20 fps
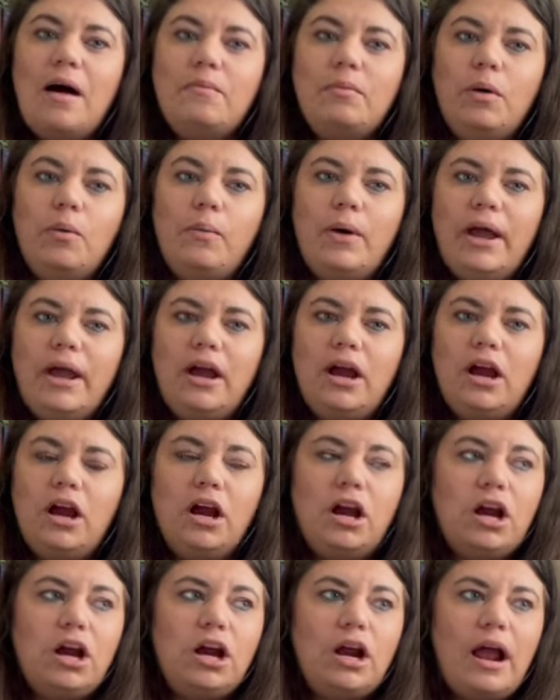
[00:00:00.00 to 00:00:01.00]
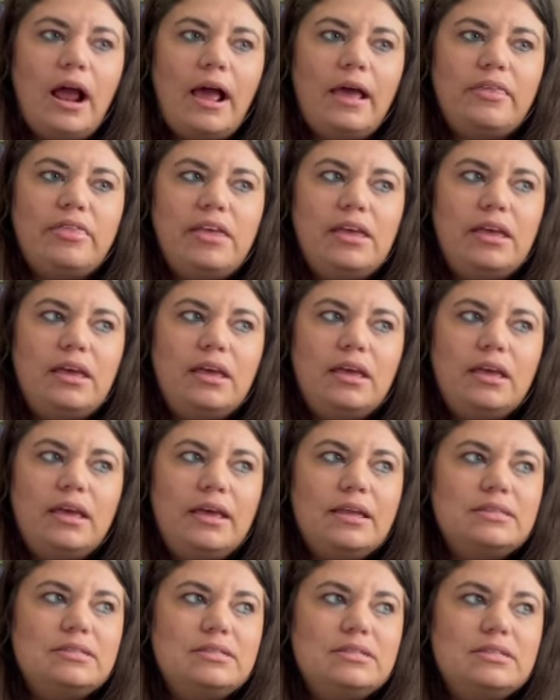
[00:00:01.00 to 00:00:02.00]
where I think
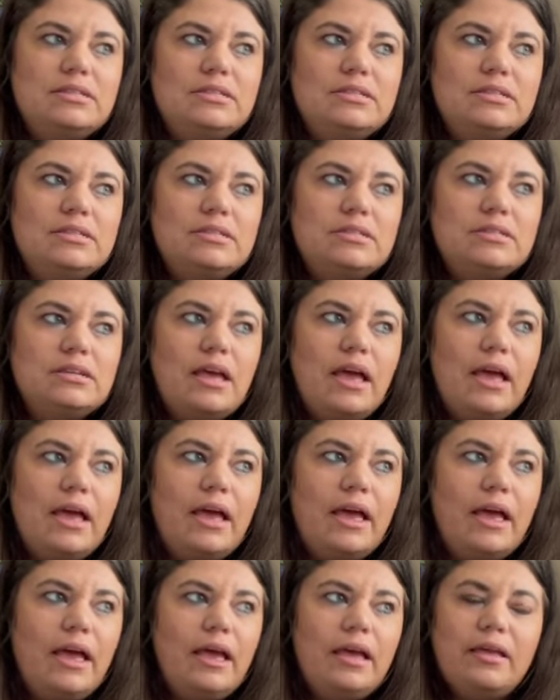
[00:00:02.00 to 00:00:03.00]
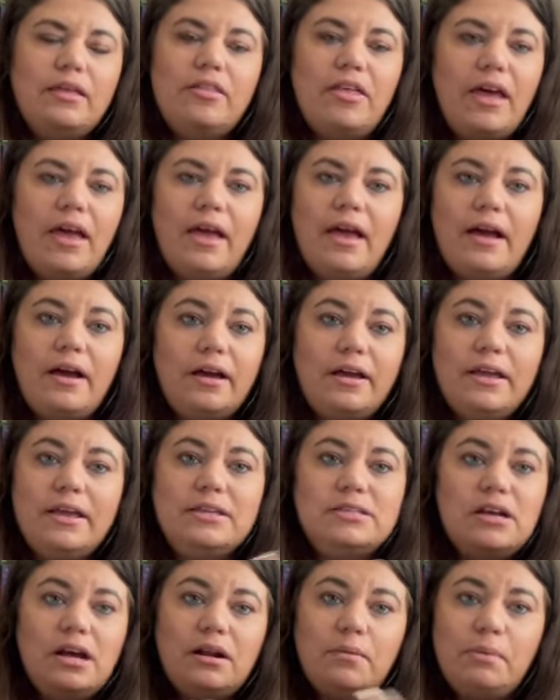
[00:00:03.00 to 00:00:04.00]
it's
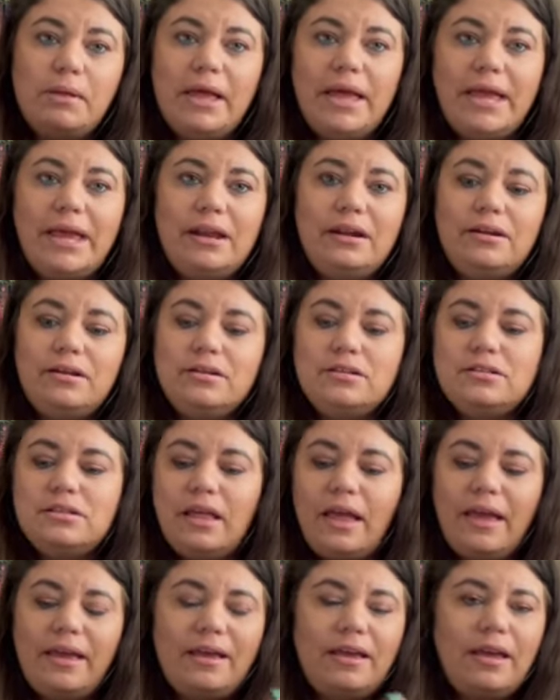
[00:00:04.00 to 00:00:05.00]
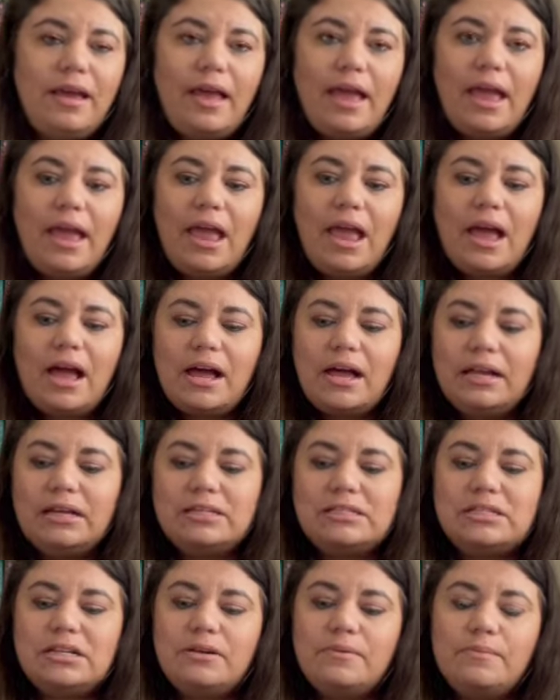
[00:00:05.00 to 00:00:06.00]
he's on a plane, like,
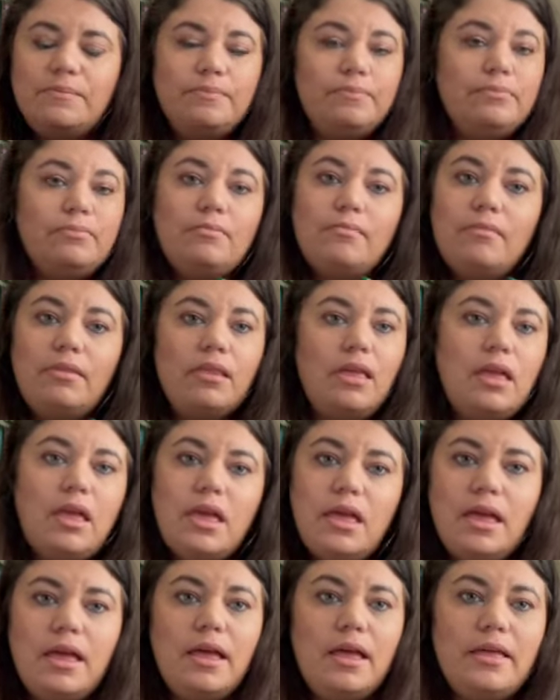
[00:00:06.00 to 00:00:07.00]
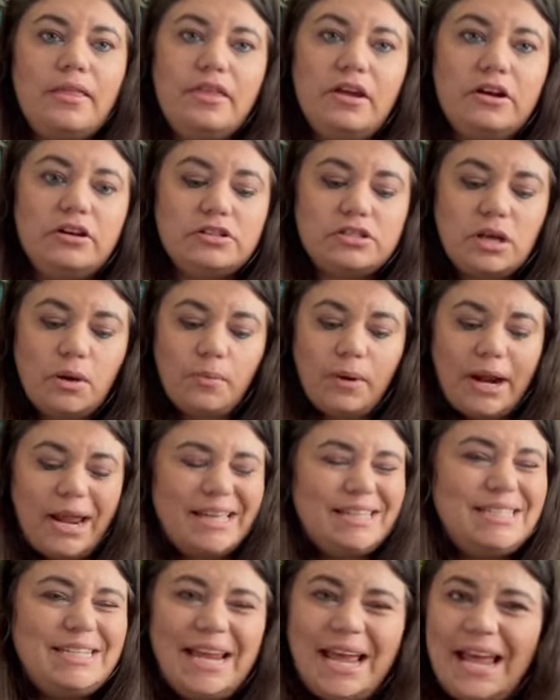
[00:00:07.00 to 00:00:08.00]
and there's a one
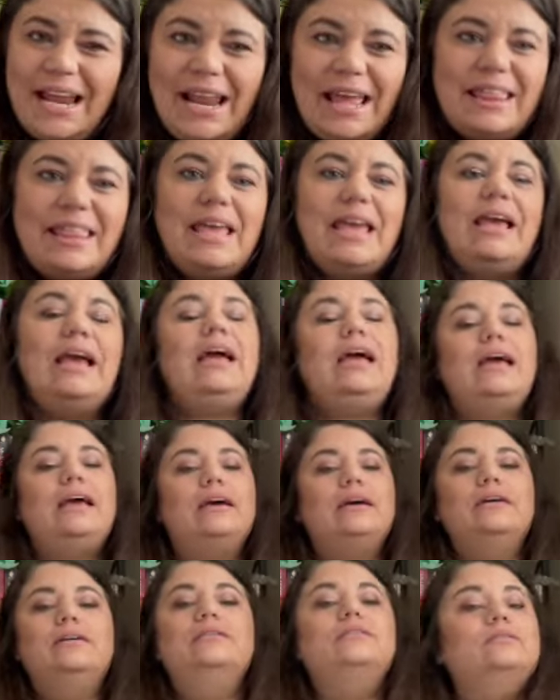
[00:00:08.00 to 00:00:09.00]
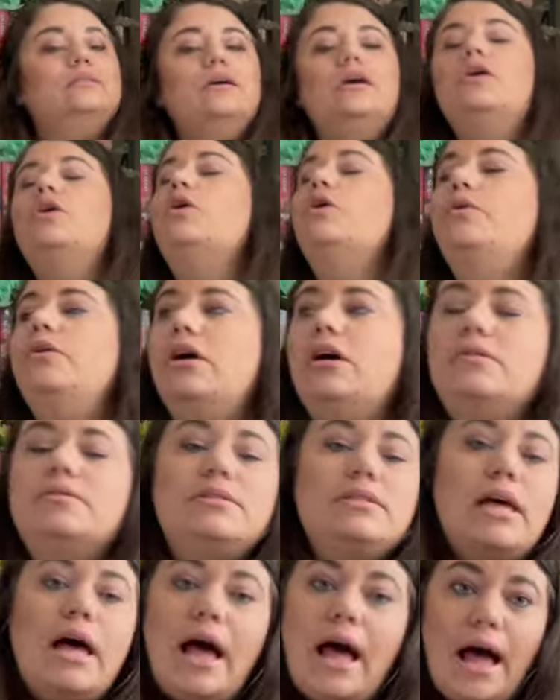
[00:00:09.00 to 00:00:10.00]
night stand, I think. Who
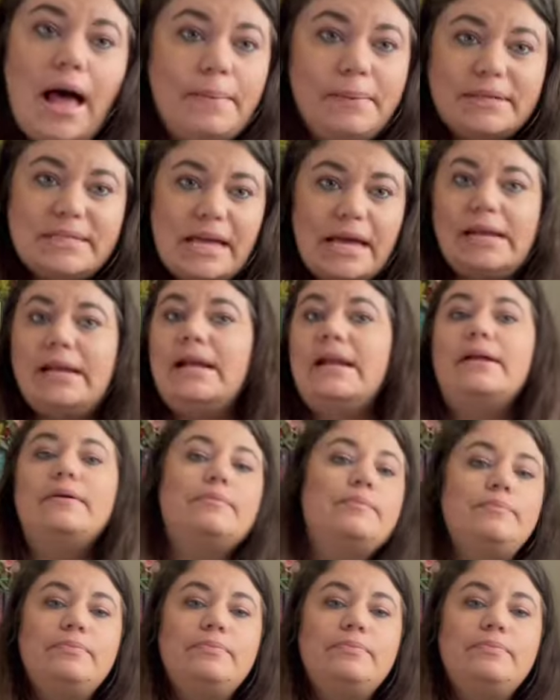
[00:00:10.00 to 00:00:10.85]
knows? I'm excited.